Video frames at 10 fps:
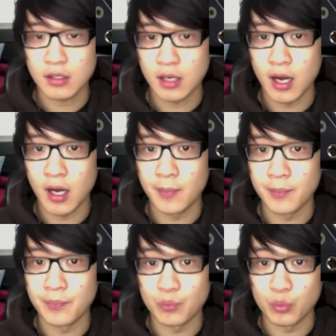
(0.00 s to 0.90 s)

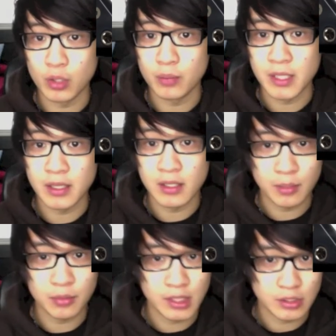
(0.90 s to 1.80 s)
will be the
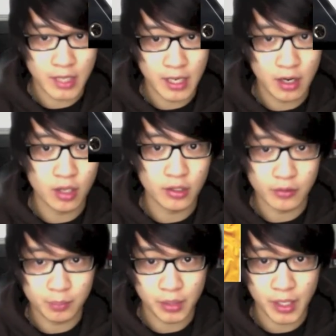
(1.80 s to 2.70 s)
number that you get on
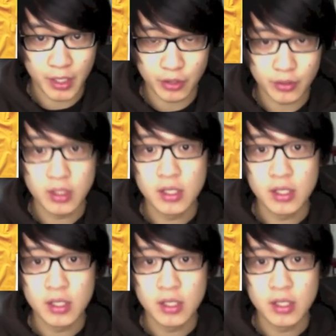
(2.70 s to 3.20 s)
the player.